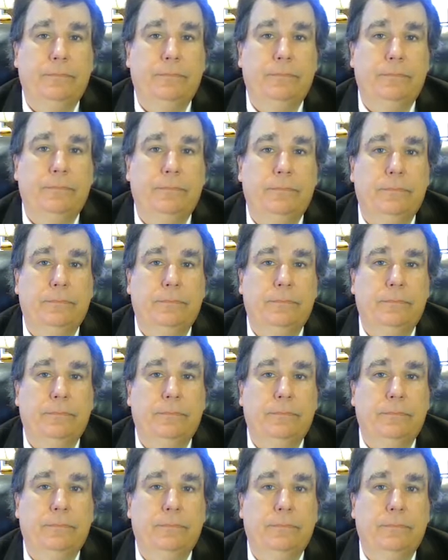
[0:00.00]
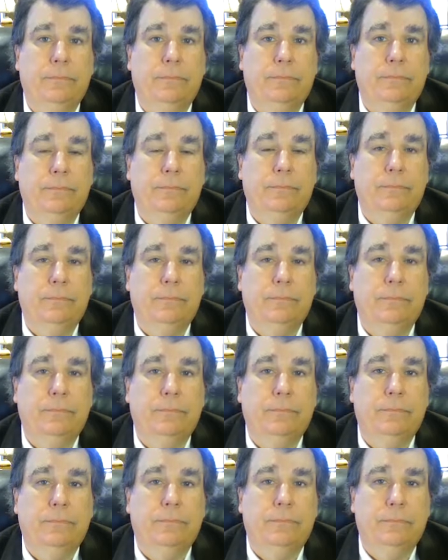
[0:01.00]

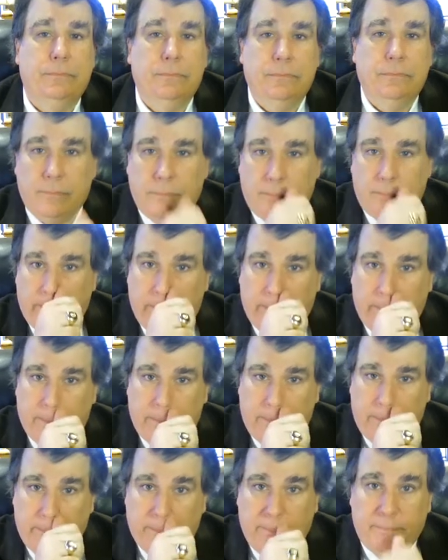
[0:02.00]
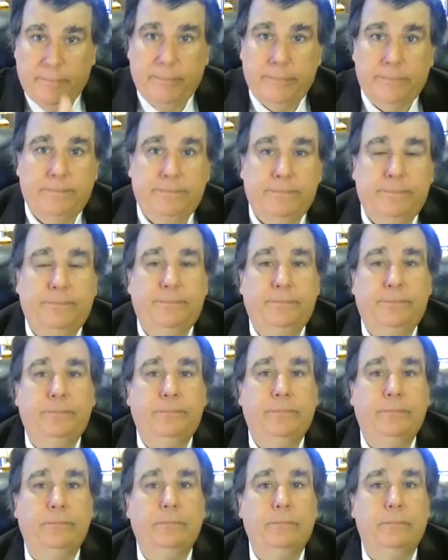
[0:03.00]

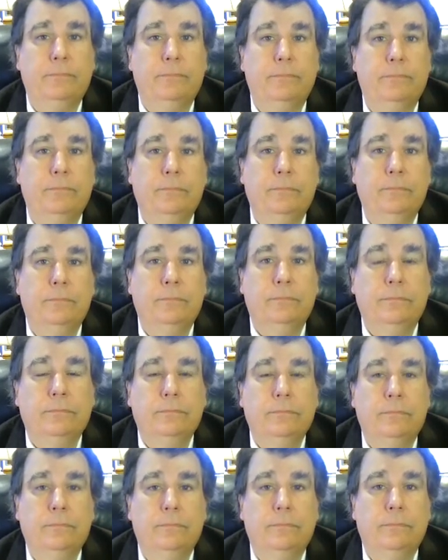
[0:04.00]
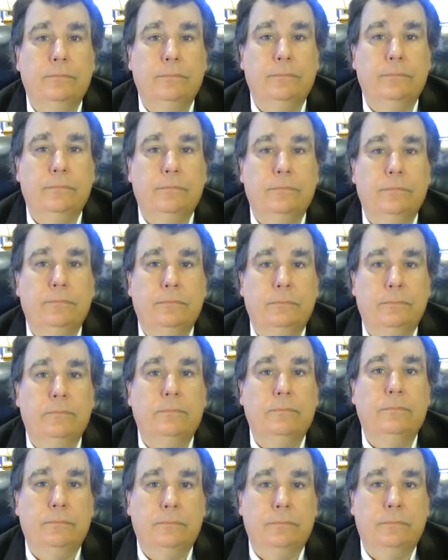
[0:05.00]

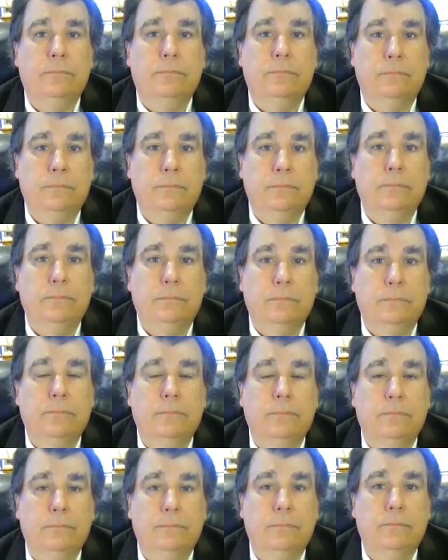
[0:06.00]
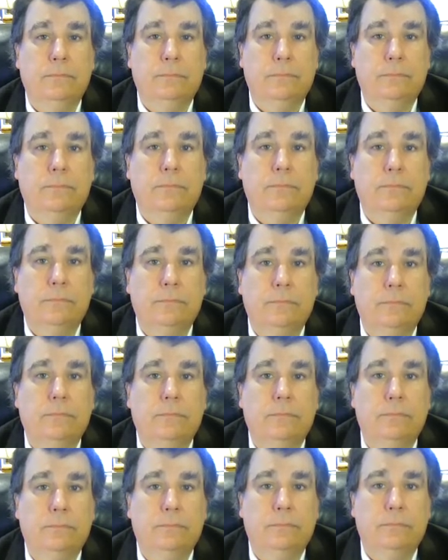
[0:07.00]
(silent)